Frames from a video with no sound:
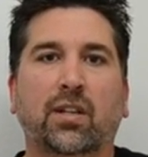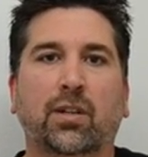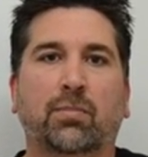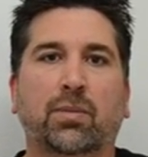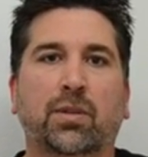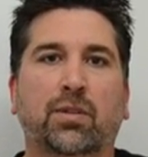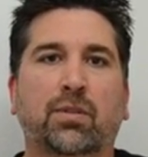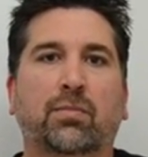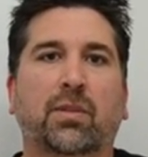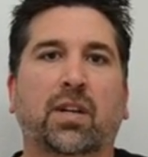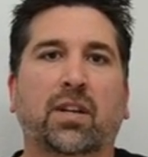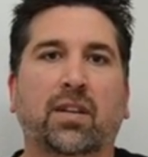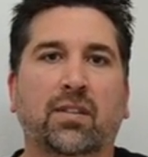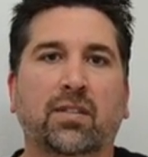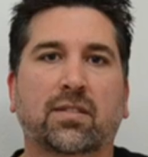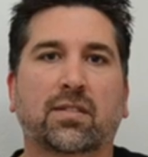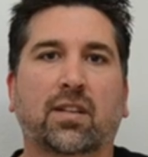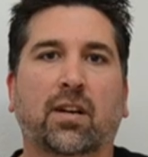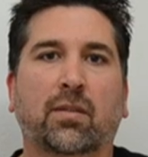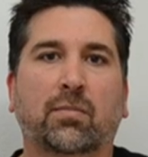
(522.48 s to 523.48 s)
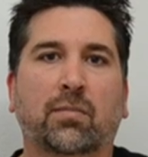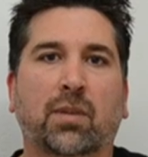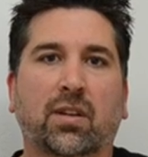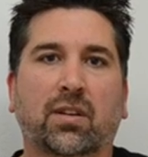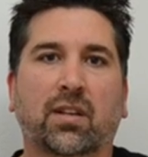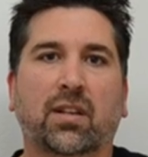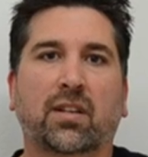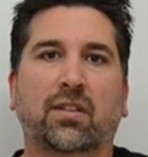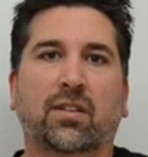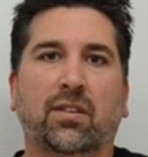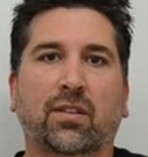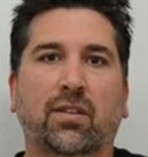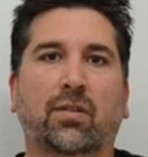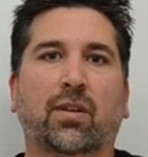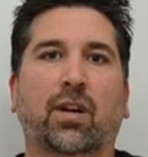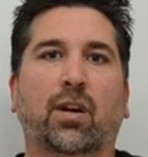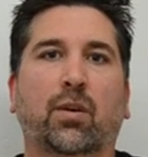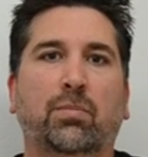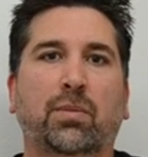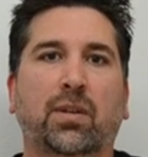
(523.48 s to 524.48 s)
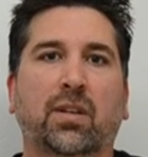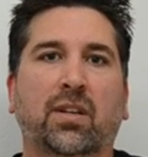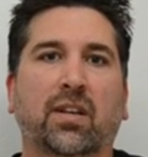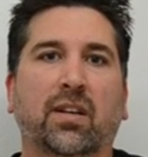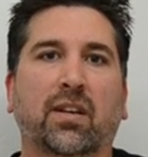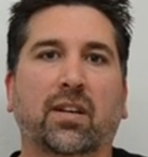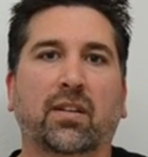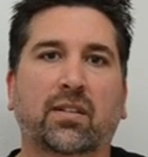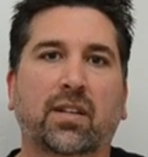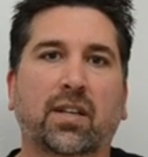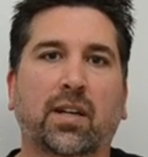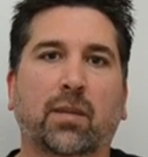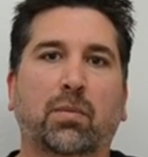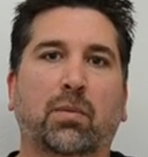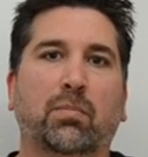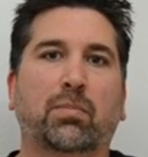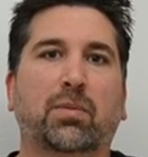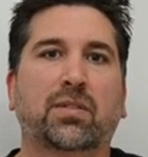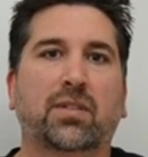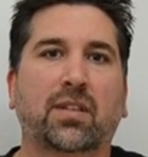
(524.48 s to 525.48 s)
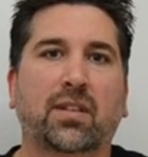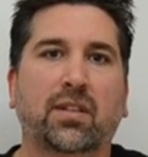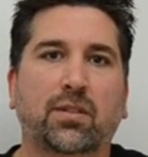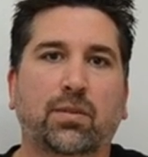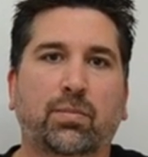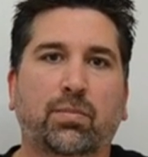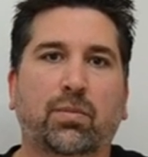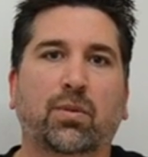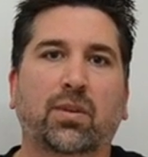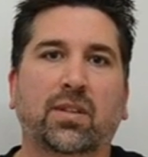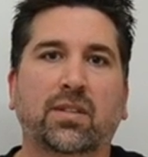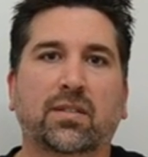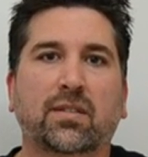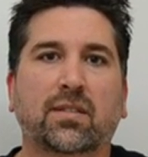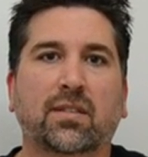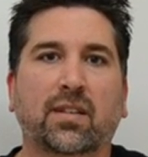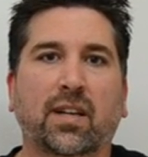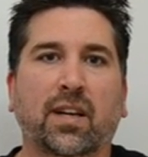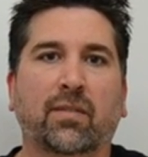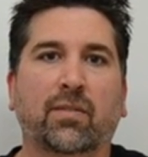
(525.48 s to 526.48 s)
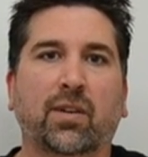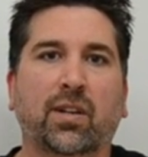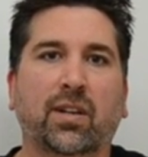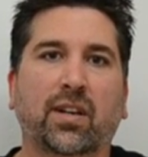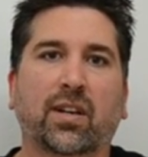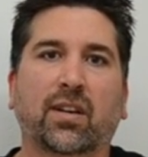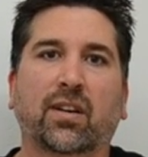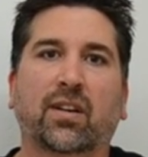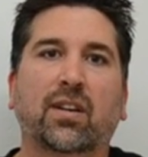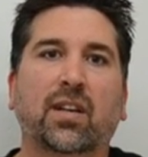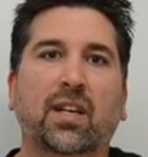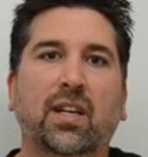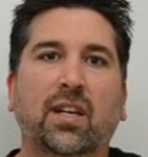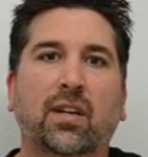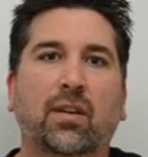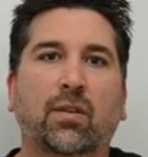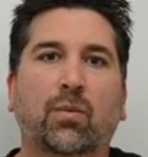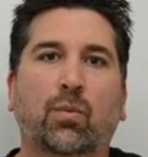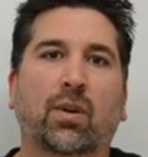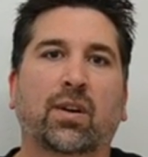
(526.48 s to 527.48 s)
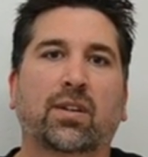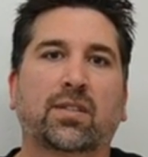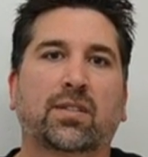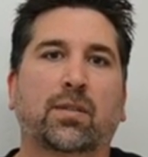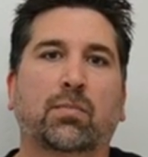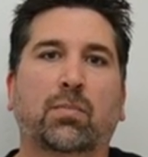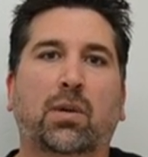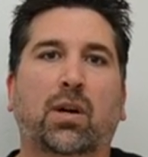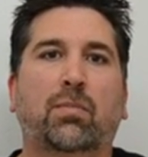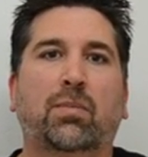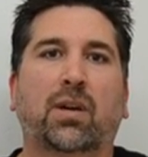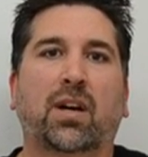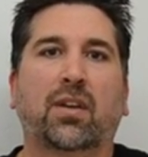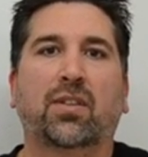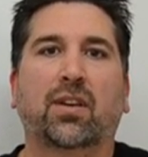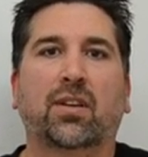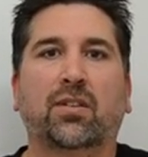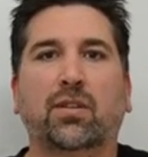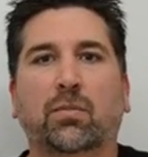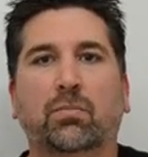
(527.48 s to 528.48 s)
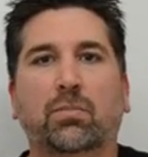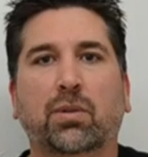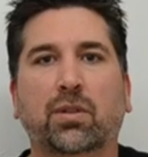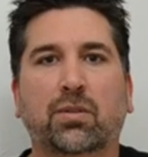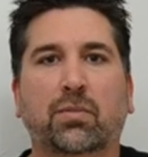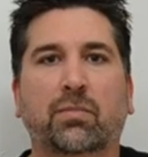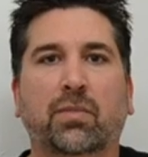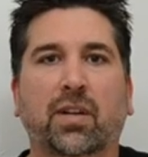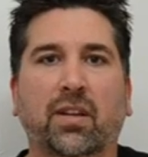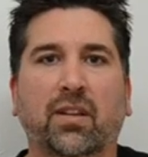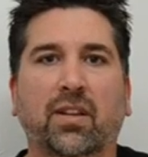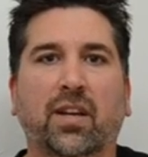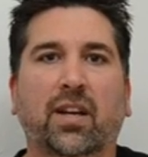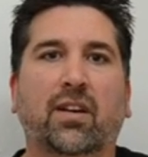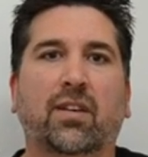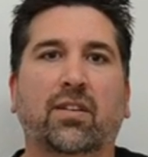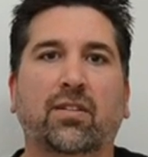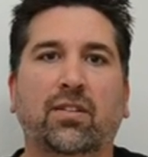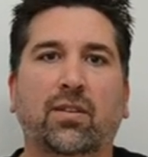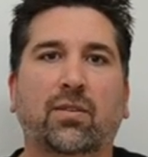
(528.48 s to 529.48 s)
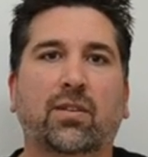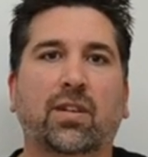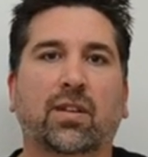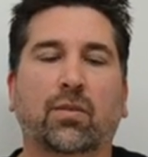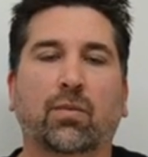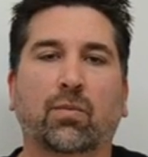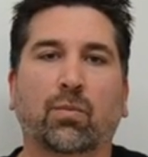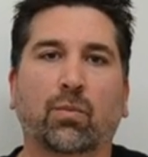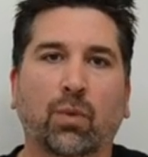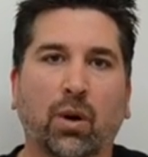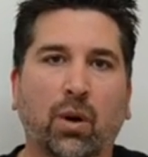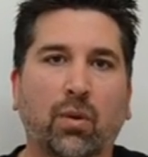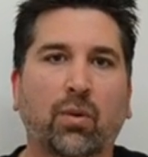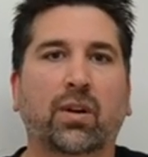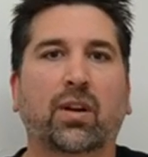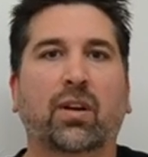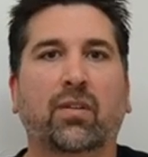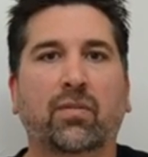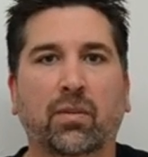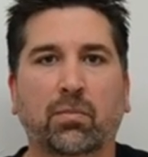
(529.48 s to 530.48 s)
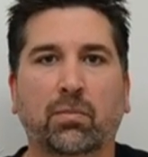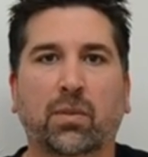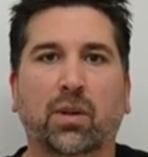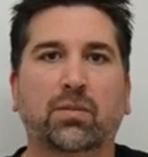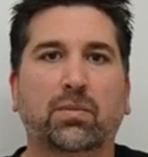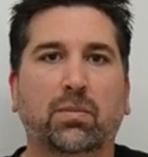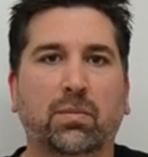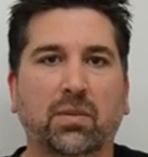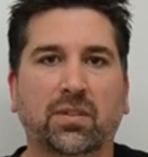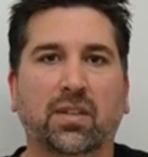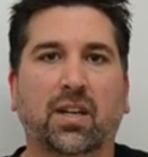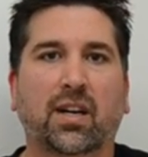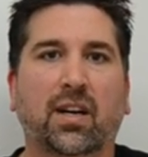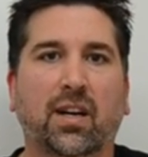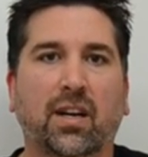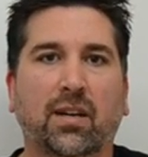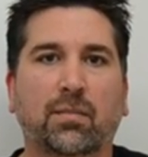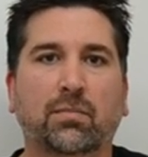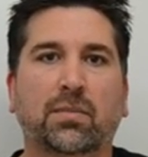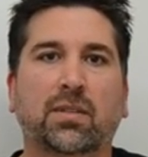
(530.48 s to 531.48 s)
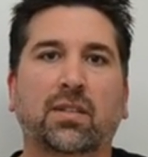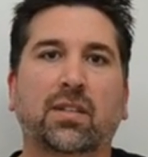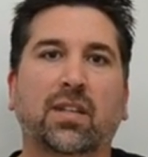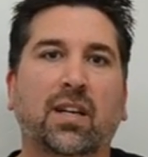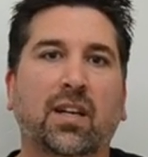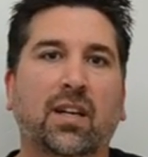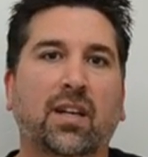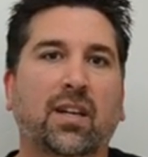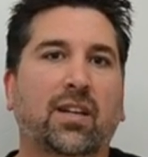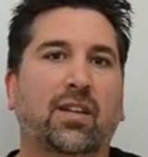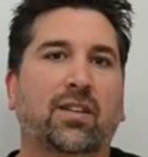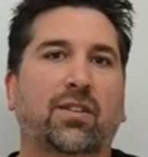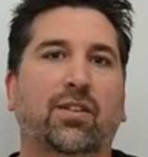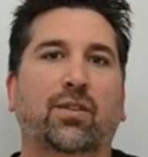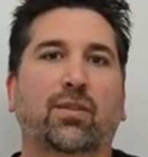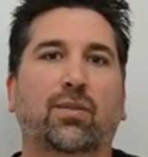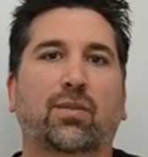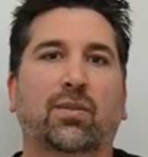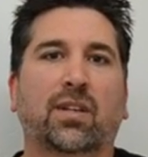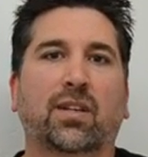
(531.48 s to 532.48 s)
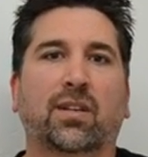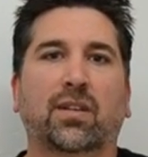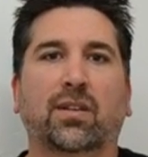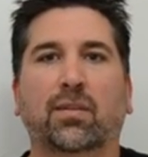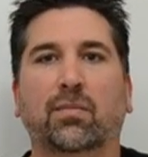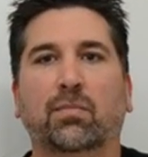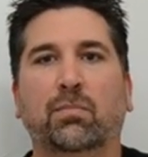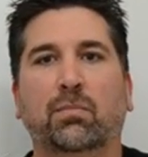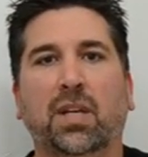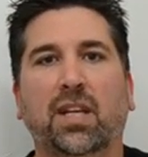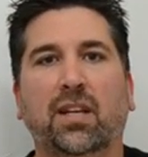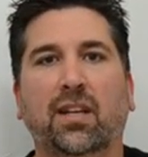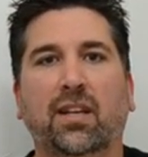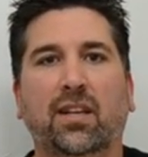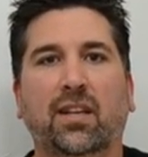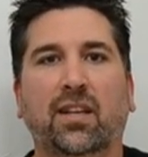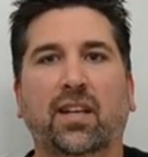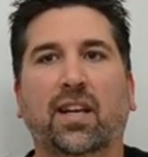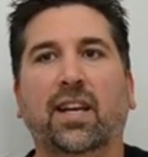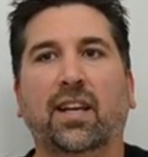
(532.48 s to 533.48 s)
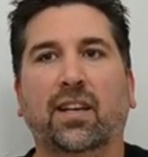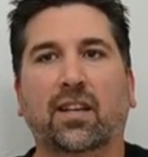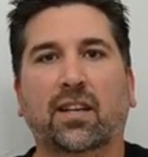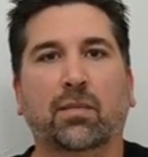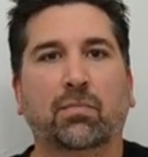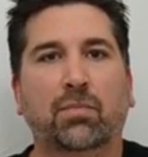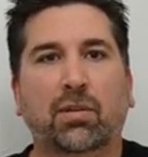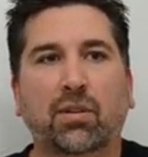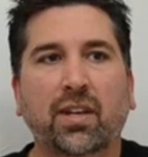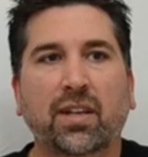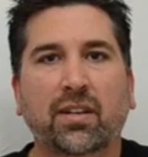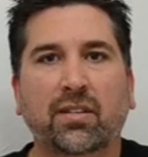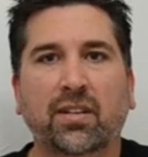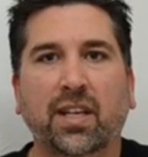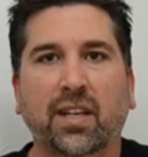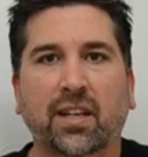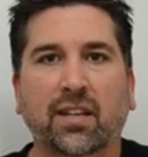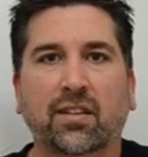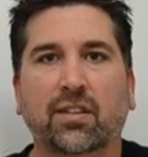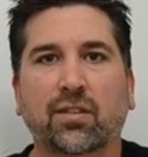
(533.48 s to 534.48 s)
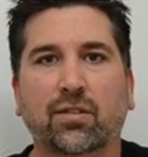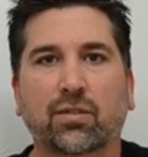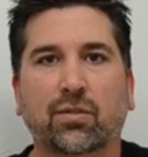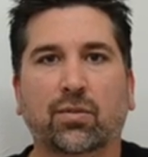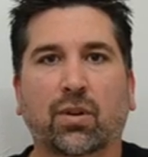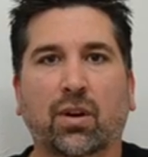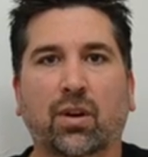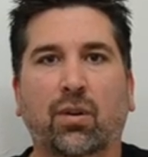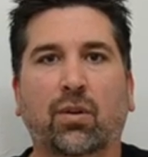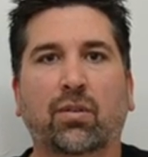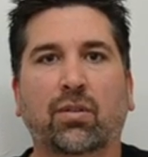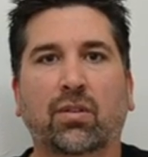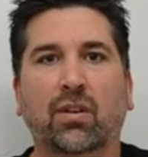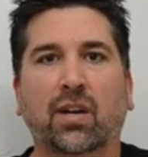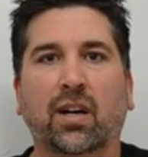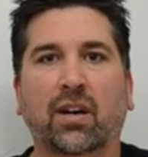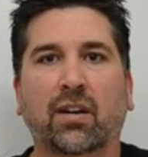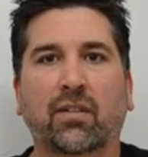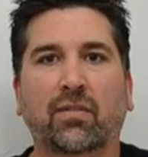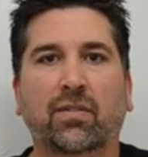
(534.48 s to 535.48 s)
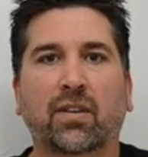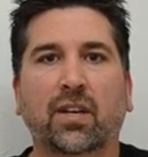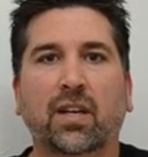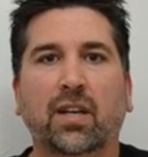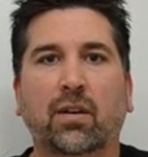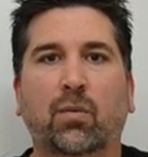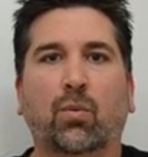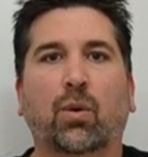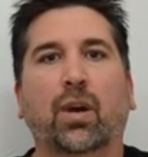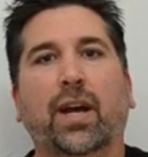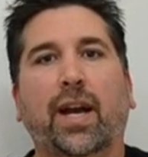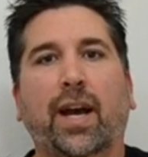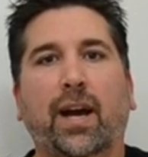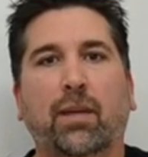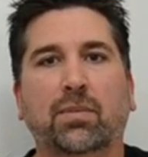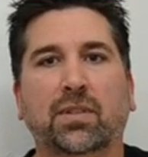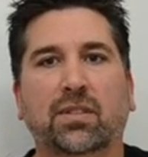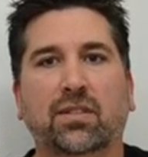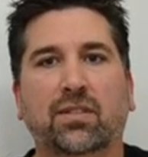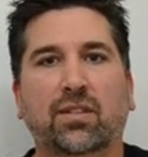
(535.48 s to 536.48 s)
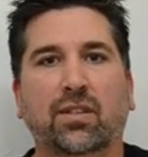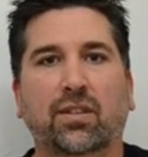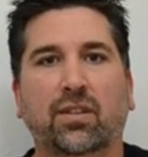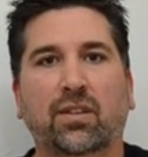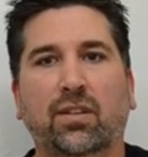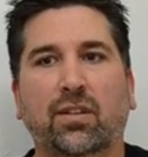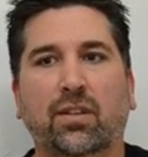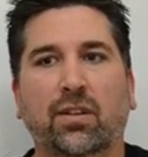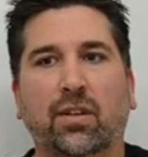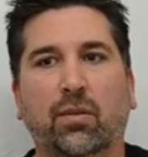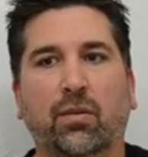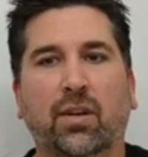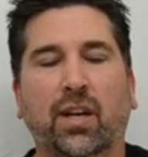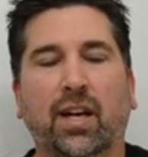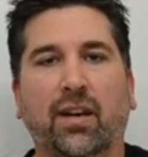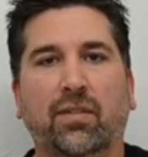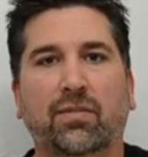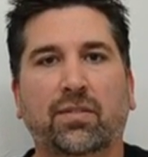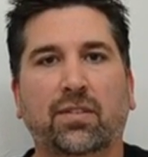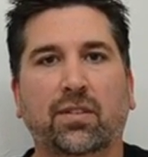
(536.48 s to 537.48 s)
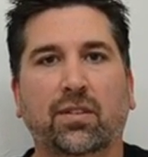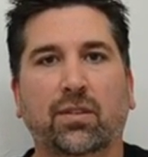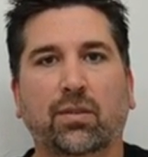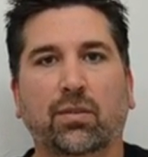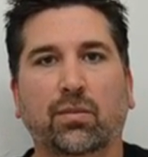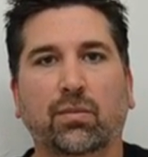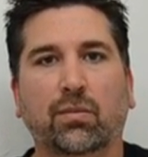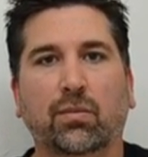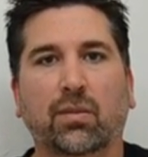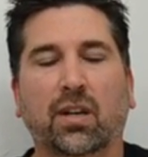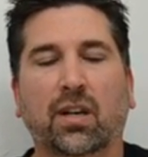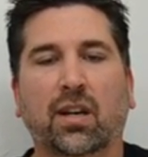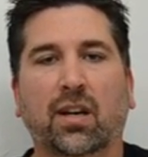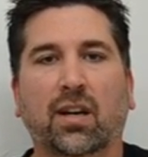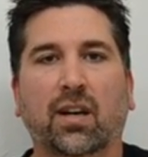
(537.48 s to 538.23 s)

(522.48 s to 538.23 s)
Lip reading: put your money in the stock market and you hope you get a couple percentage points every year. Whereas the ball python, you can put your money there and you can roll it over multiple times. You can be completely in control of what happens to you. You don't have to